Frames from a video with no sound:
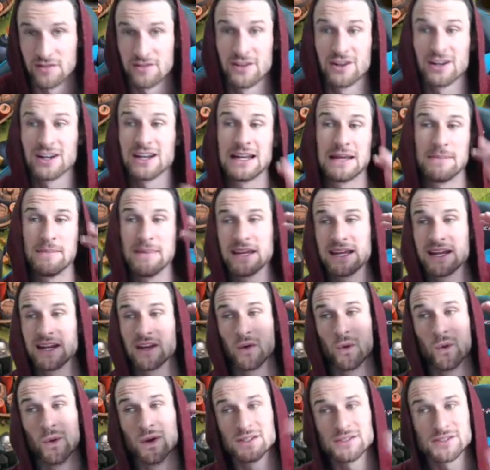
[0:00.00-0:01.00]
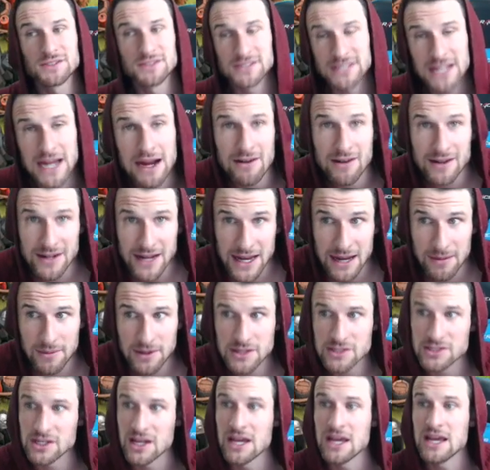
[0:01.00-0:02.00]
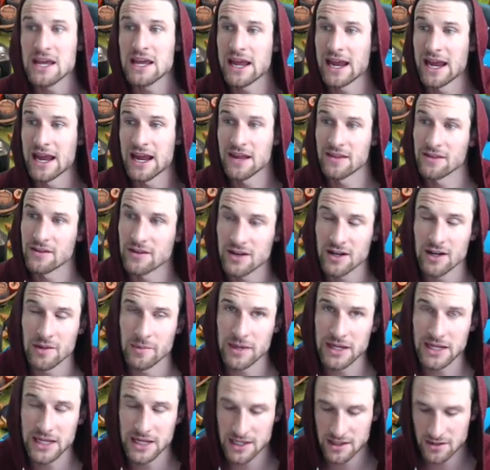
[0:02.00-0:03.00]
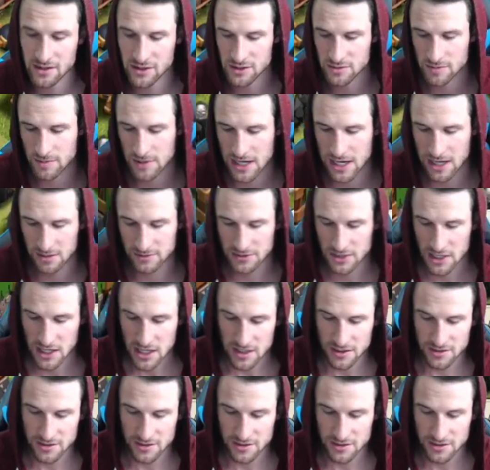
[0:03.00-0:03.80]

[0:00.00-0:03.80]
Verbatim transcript: They're going to be getting Wizard Tower damage, and they're going to be getting those bombs.